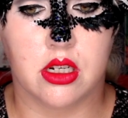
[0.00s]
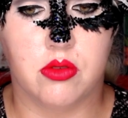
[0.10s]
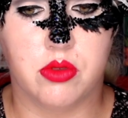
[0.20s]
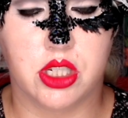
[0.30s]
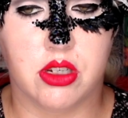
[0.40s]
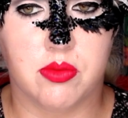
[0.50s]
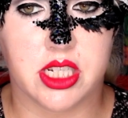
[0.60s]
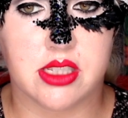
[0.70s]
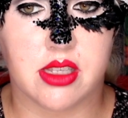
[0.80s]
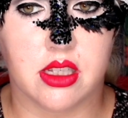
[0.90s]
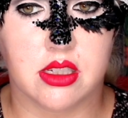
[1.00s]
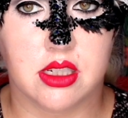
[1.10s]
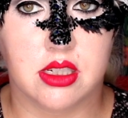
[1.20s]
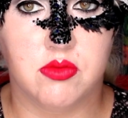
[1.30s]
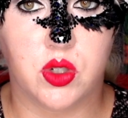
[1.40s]
Will you get my
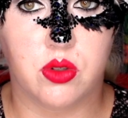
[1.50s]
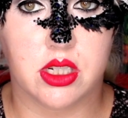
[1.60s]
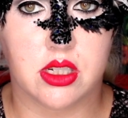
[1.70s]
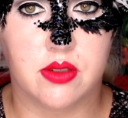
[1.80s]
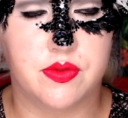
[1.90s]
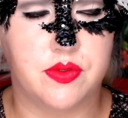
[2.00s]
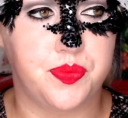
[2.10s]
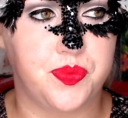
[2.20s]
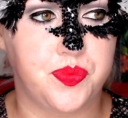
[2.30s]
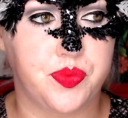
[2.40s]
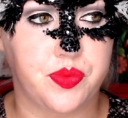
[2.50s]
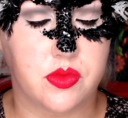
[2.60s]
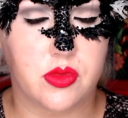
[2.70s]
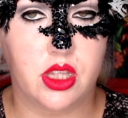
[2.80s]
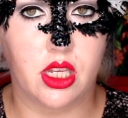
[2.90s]
skeleton real quick?
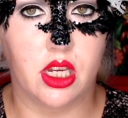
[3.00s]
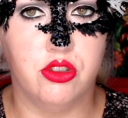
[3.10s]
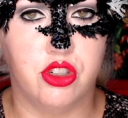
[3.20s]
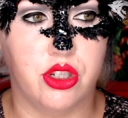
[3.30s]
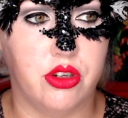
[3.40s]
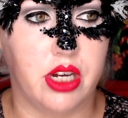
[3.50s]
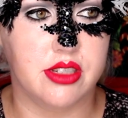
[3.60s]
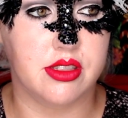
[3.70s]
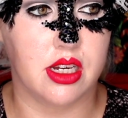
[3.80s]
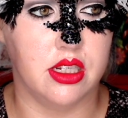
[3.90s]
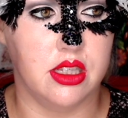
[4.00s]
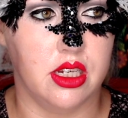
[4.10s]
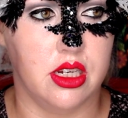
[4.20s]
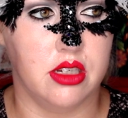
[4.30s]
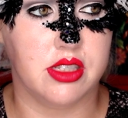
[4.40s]
I'll show you guys on
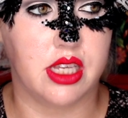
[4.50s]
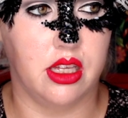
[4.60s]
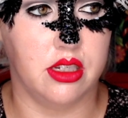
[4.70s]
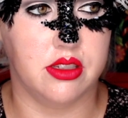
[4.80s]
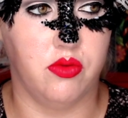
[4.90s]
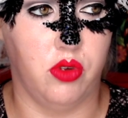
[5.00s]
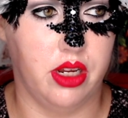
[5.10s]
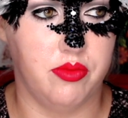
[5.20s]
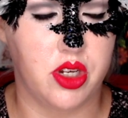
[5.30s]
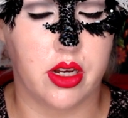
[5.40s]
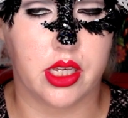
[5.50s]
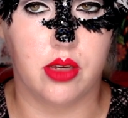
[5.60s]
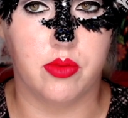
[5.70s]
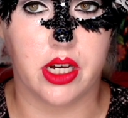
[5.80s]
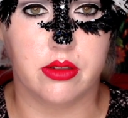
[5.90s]
the skeleton what I'm talking
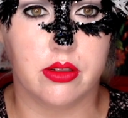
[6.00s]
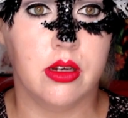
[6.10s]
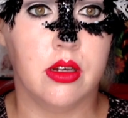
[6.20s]
about.